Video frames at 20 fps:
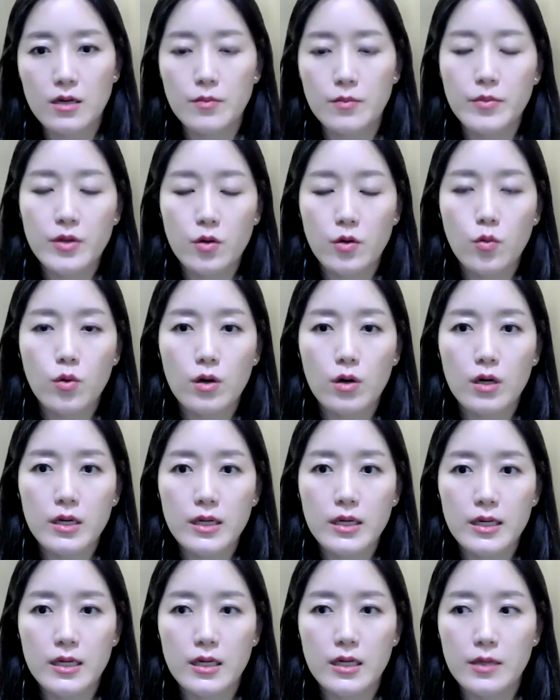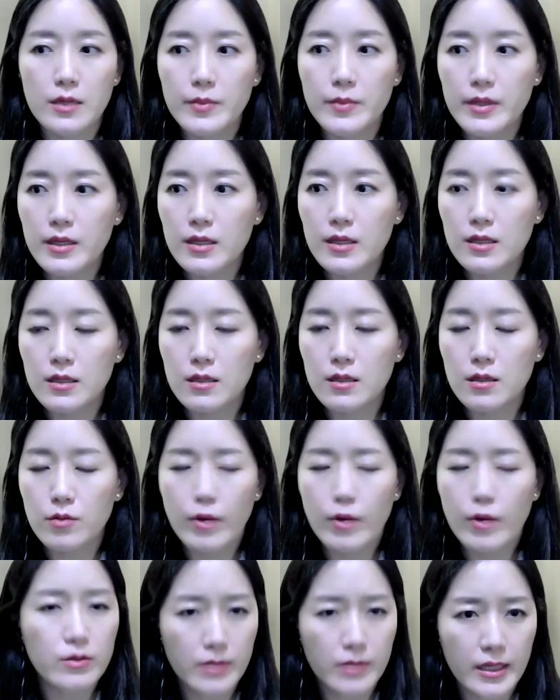their work
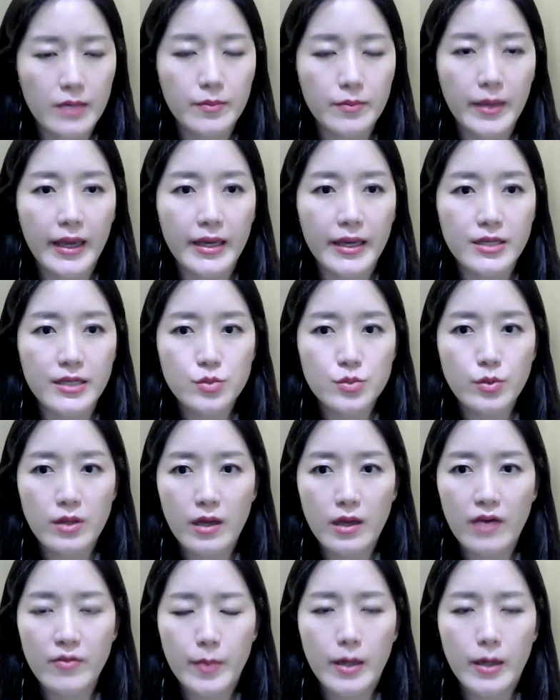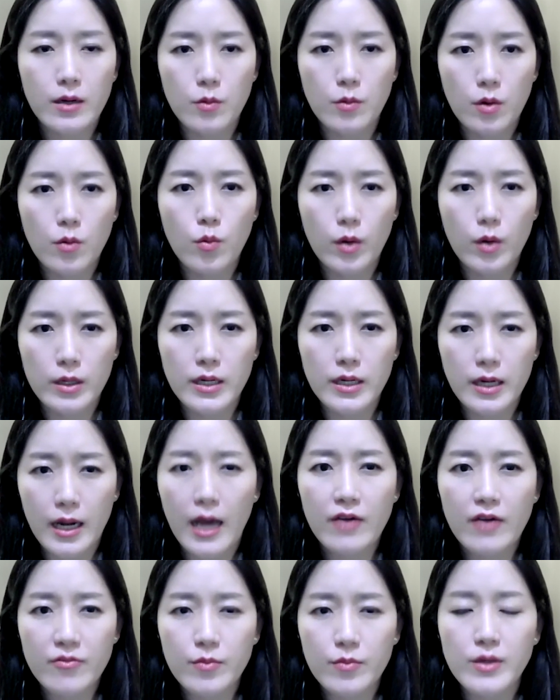around late May-ish, but they have about
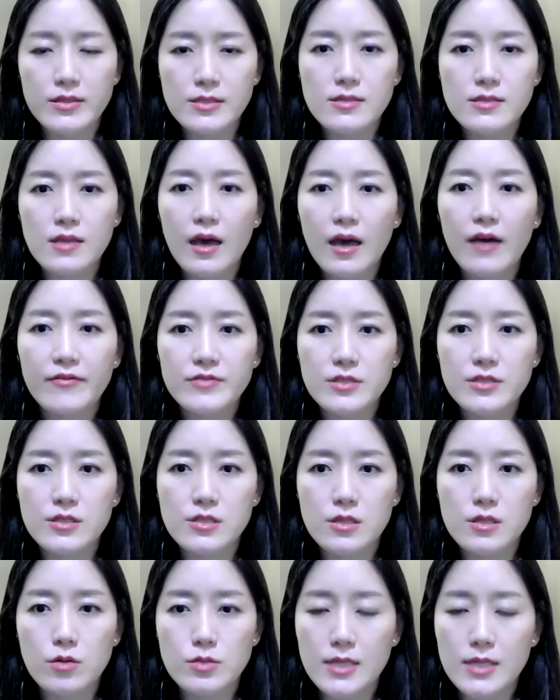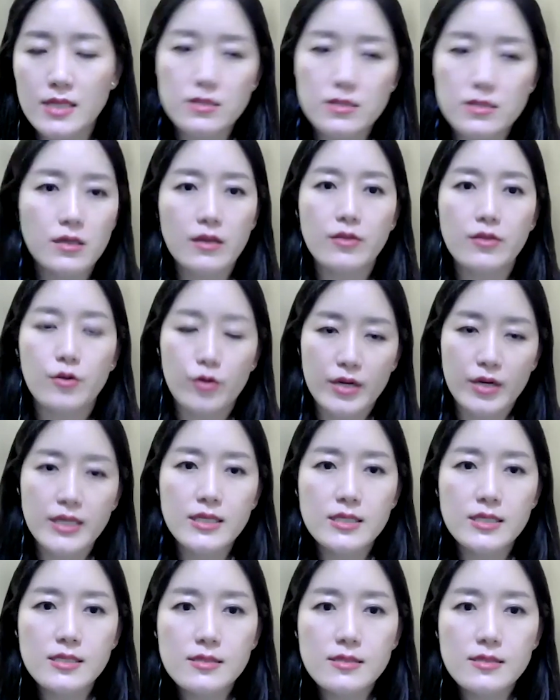1.5 months left. And so technically there
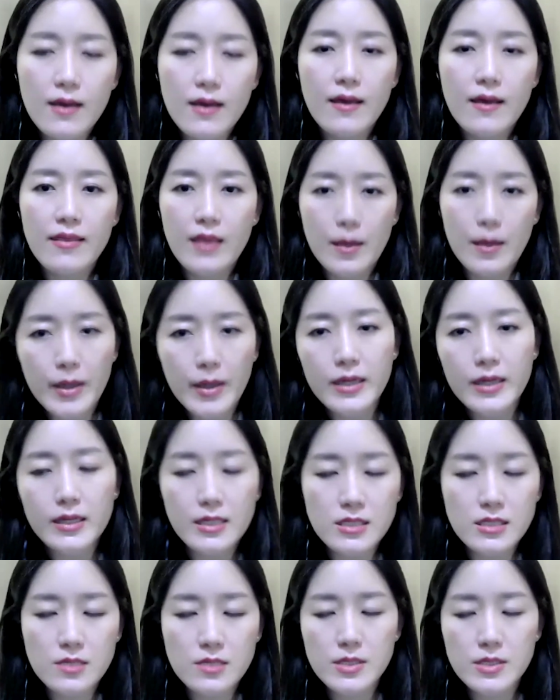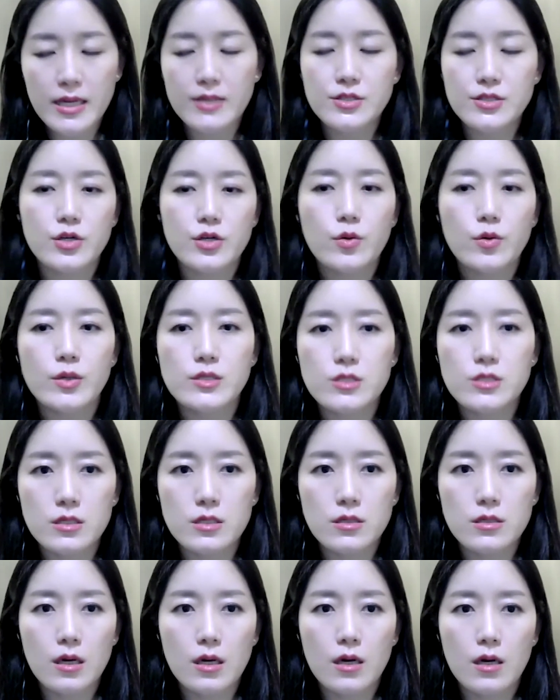is that mechanism to answer your
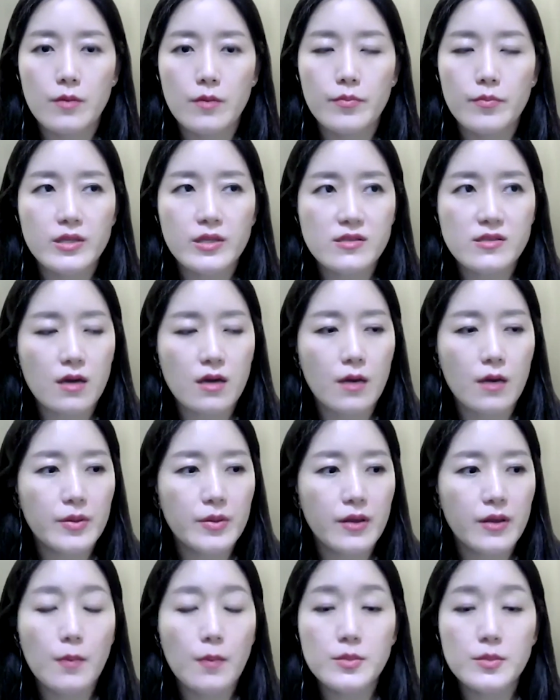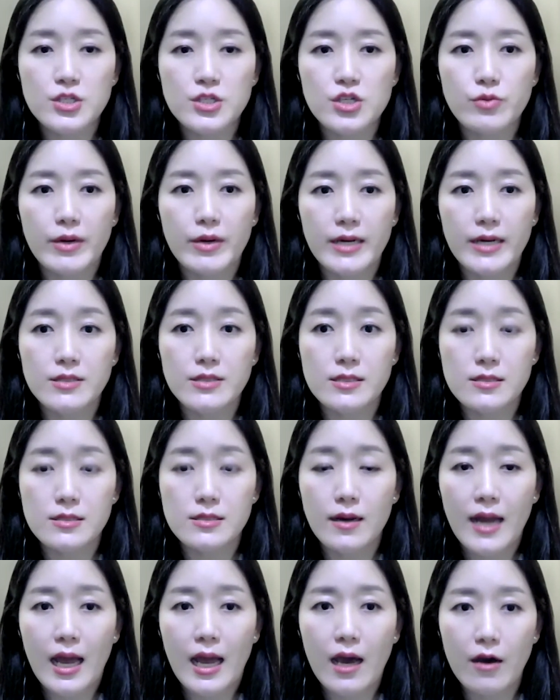question, Scott, but the opposition right now does
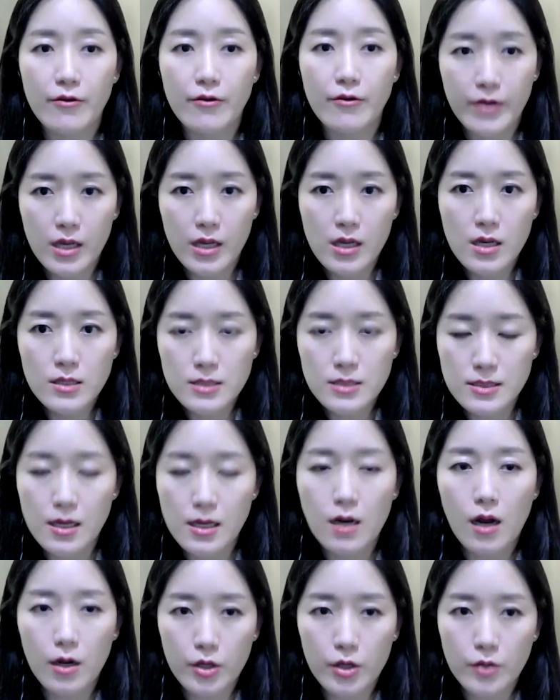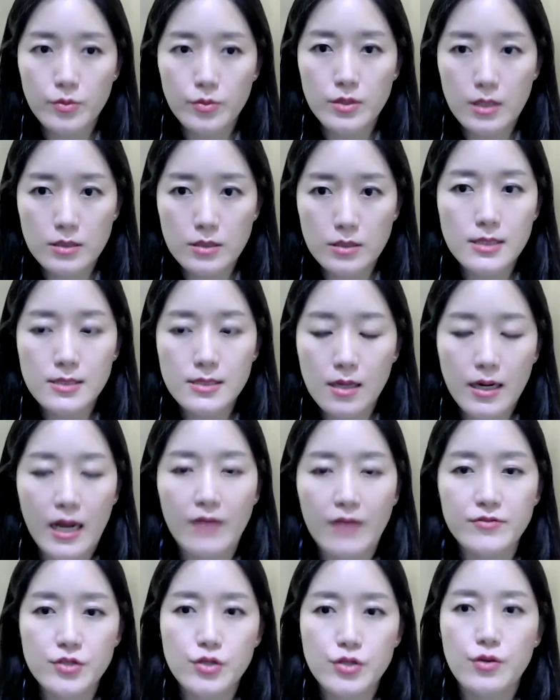not have
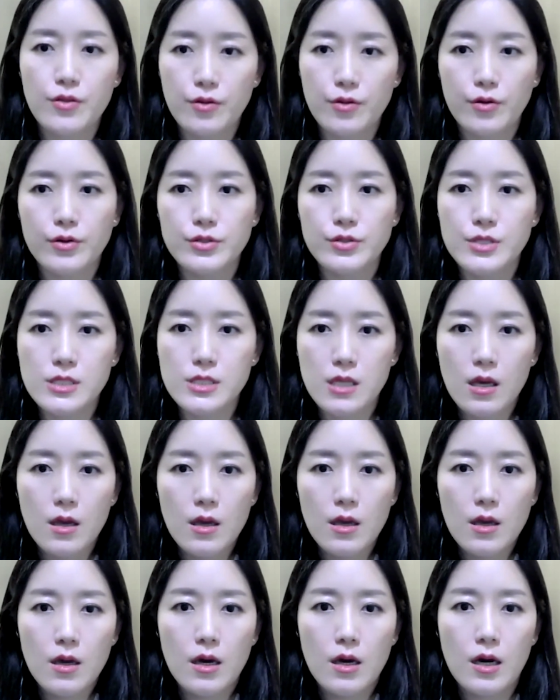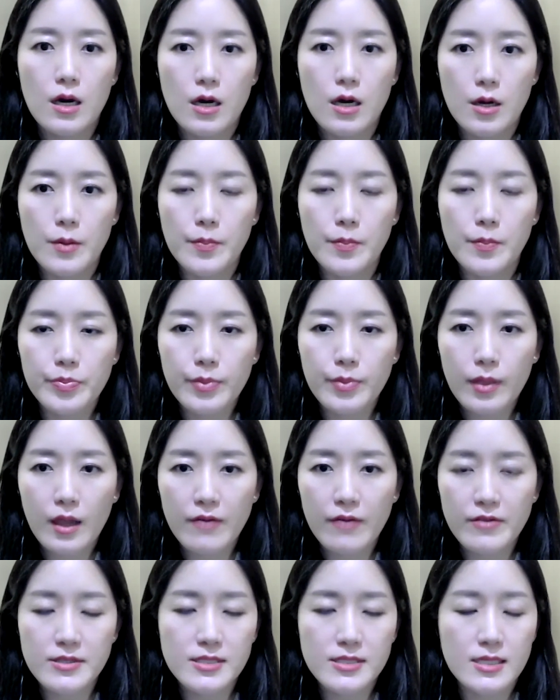2/3
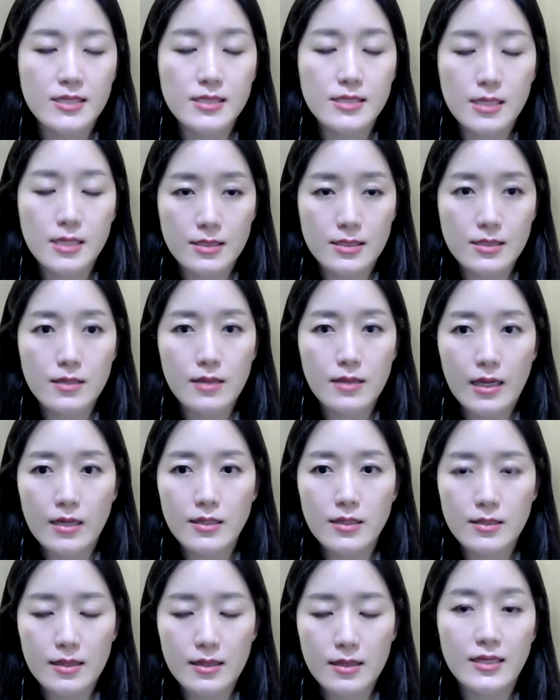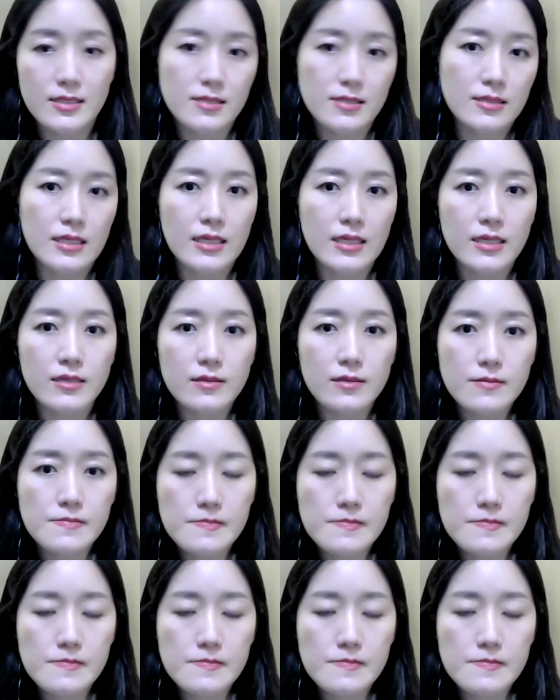of the seats that is needed.